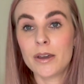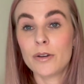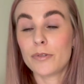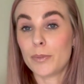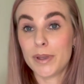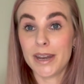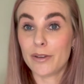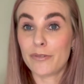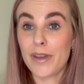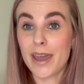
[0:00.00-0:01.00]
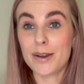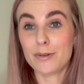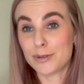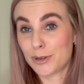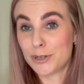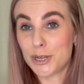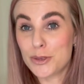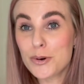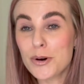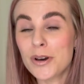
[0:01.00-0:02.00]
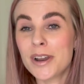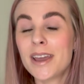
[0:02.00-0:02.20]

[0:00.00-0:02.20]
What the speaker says: from getting fat, or so she thought,